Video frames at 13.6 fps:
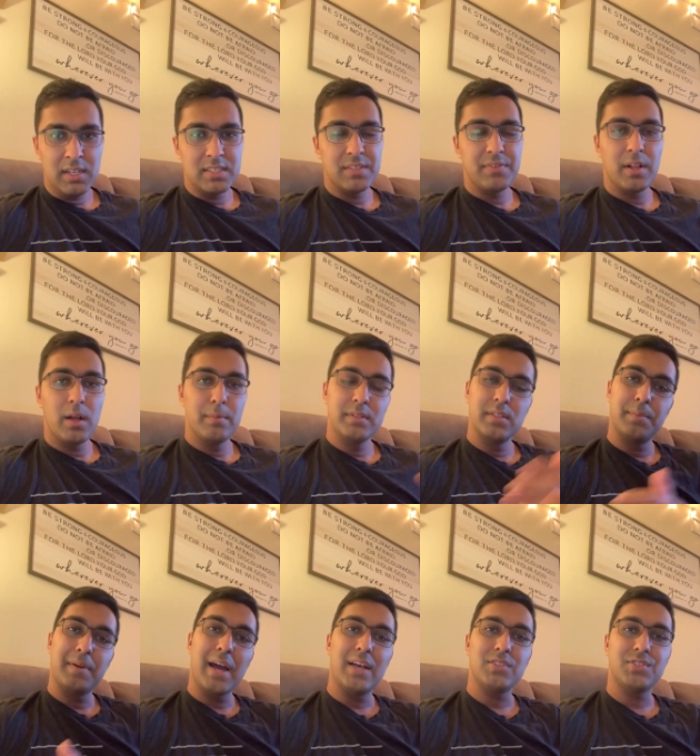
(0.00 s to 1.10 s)
developed in the
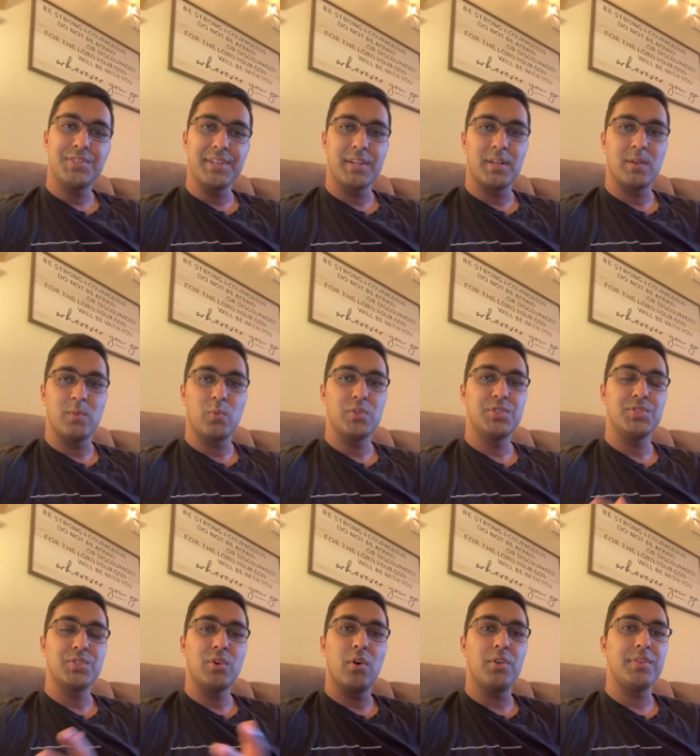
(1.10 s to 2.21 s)
past year, which is
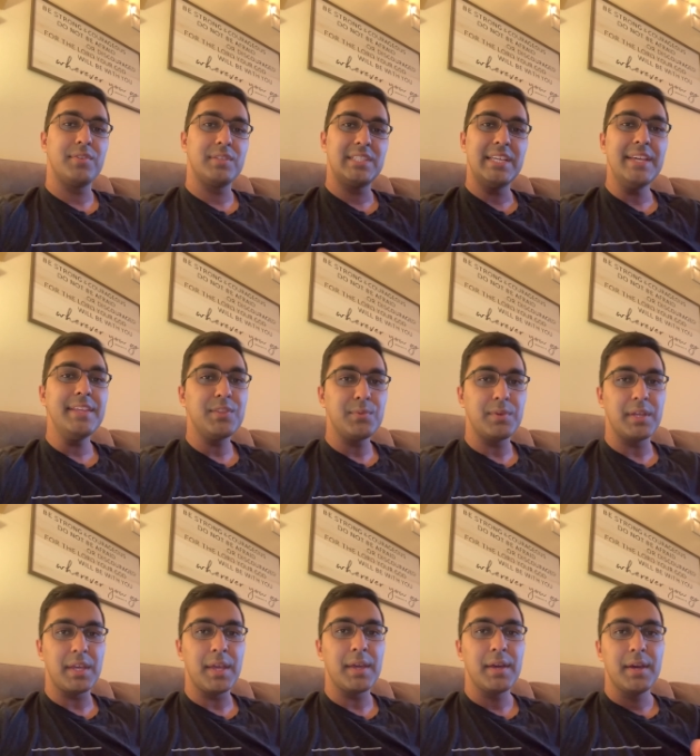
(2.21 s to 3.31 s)
called
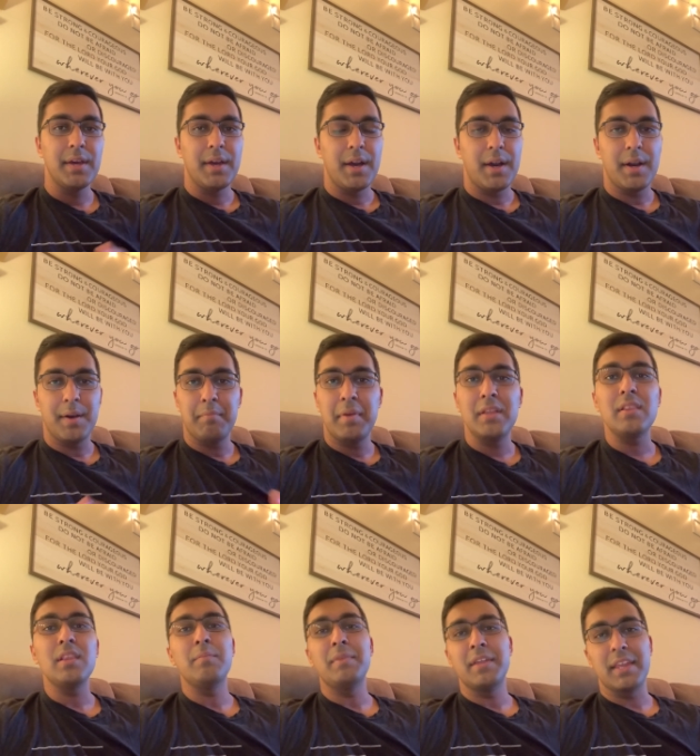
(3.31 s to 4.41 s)
T3
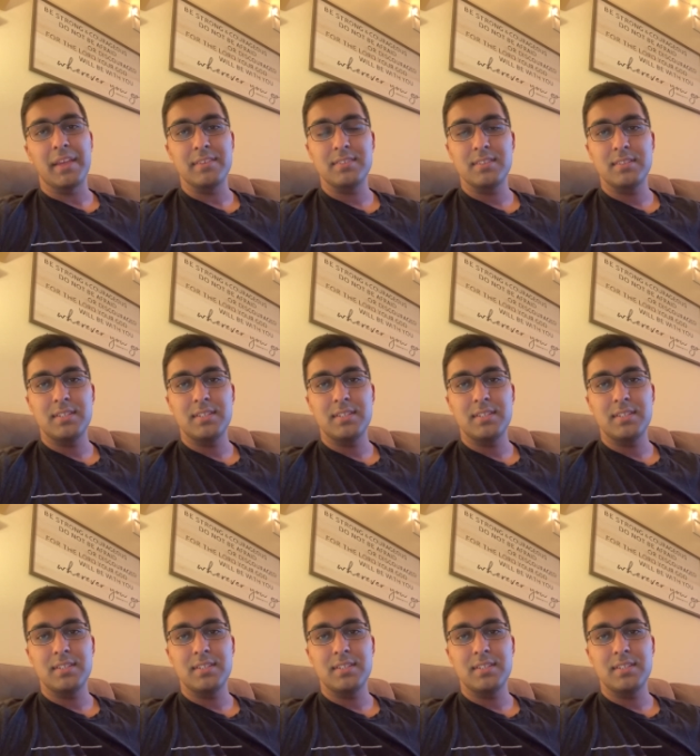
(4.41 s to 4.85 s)
monthly meetings.